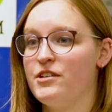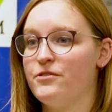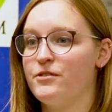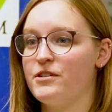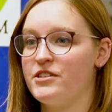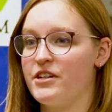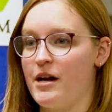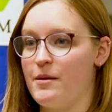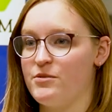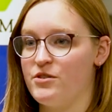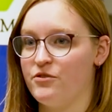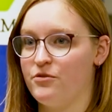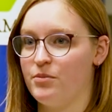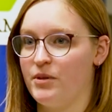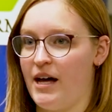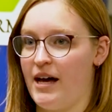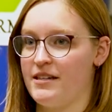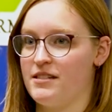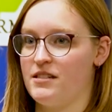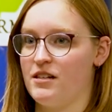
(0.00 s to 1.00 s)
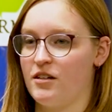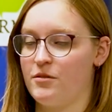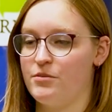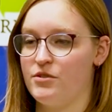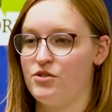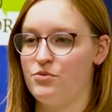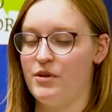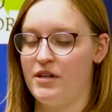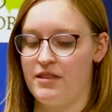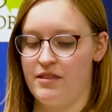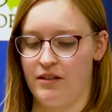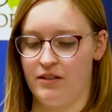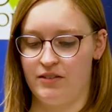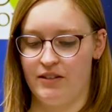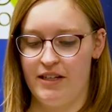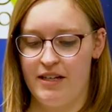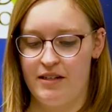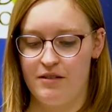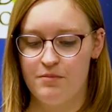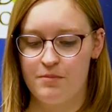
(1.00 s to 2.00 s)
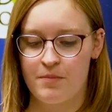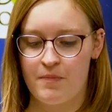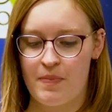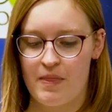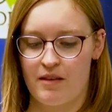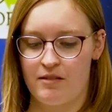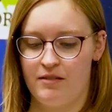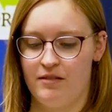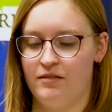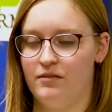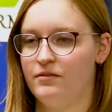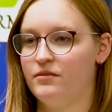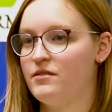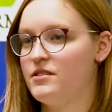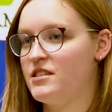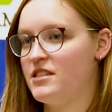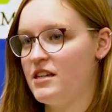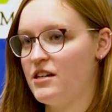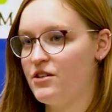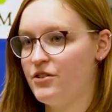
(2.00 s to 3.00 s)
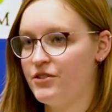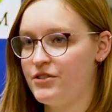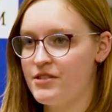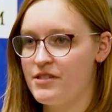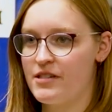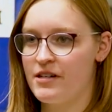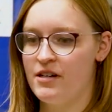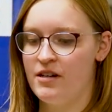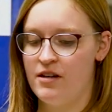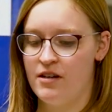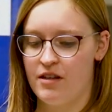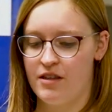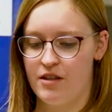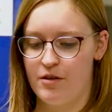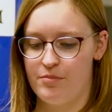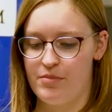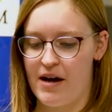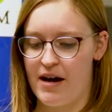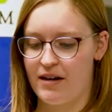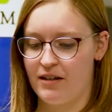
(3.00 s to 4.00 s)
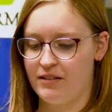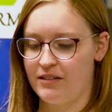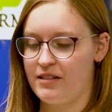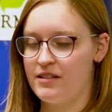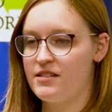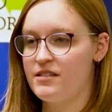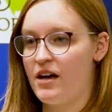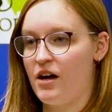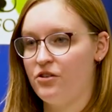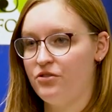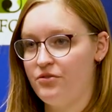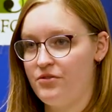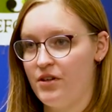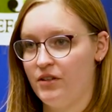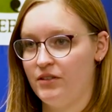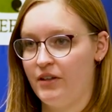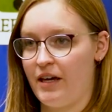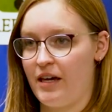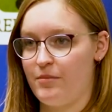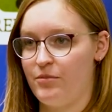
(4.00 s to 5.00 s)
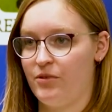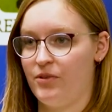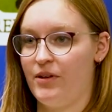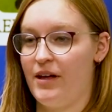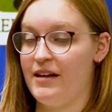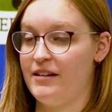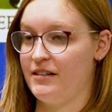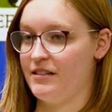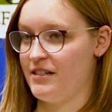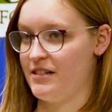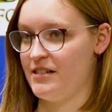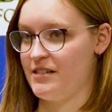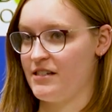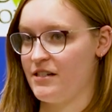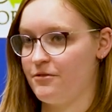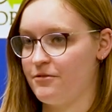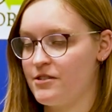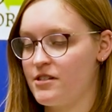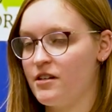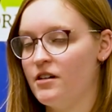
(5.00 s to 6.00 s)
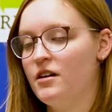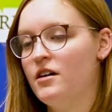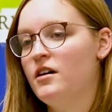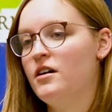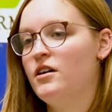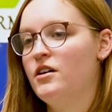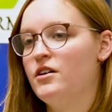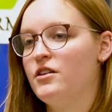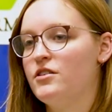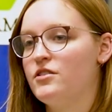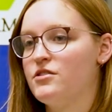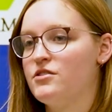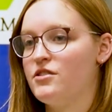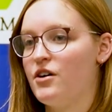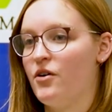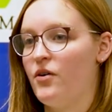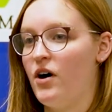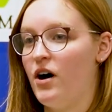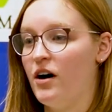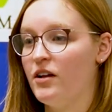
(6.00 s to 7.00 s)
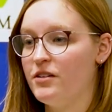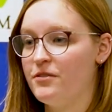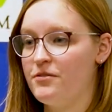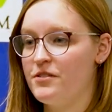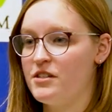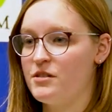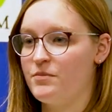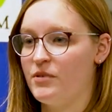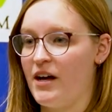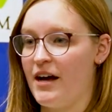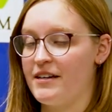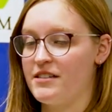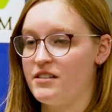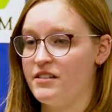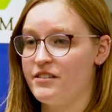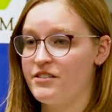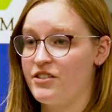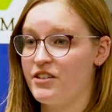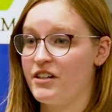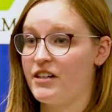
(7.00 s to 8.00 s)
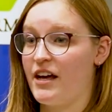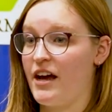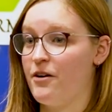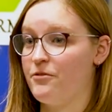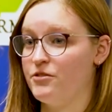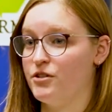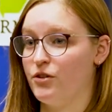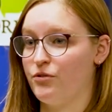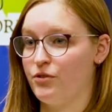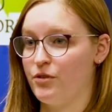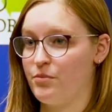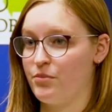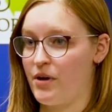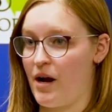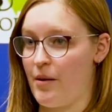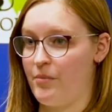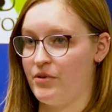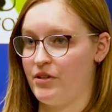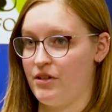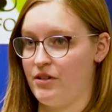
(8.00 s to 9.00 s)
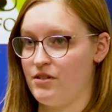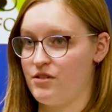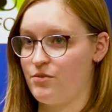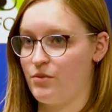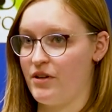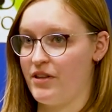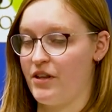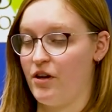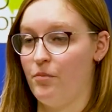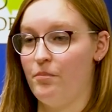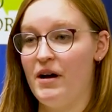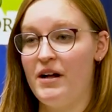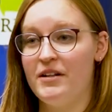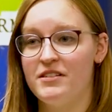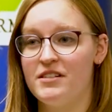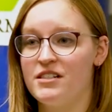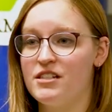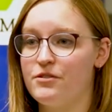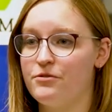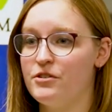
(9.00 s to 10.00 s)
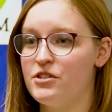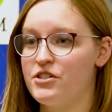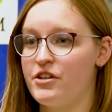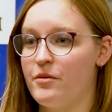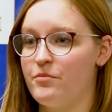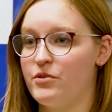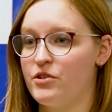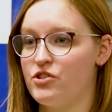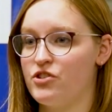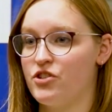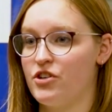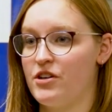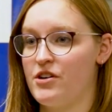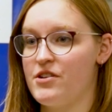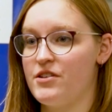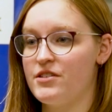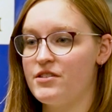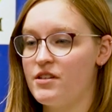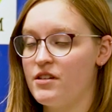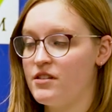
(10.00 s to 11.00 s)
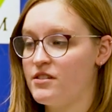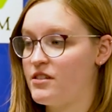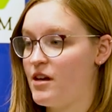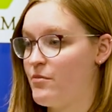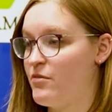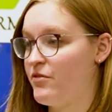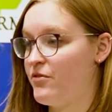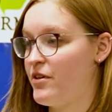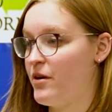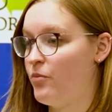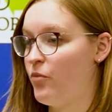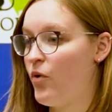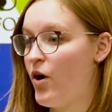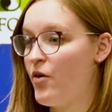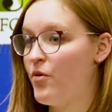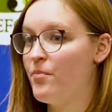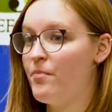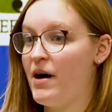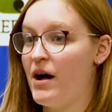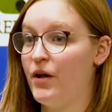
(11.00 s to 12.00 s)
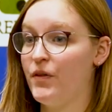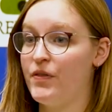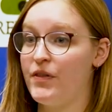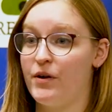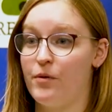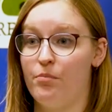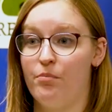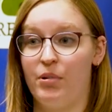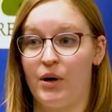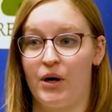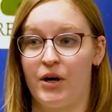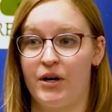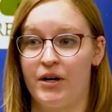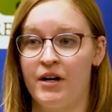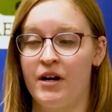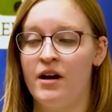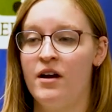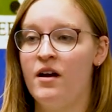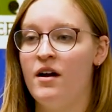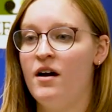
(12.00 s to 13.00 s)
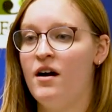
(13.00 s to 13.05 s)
different types of plastic between the lid, seals, the bottle itself, the label, and adhesives. So all of these plastics are going to have different properties where they'll melt at different temperatures, some of them won't melt, they'll burn.